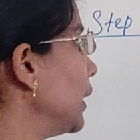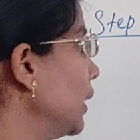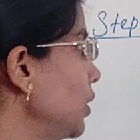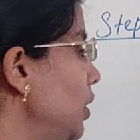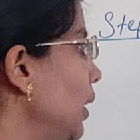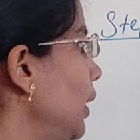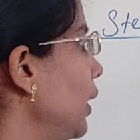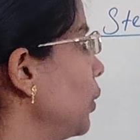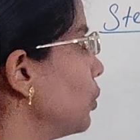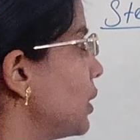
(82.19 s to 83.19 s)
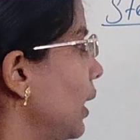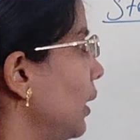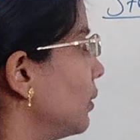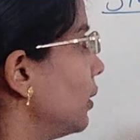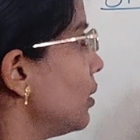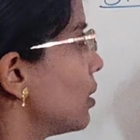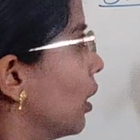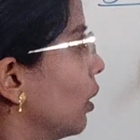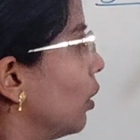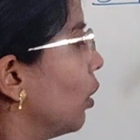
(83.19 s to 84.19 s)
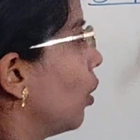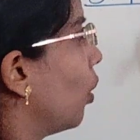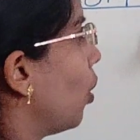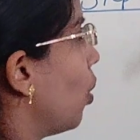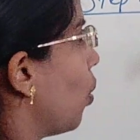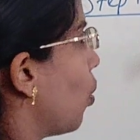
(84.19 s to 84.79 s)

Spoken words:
Initially, you take this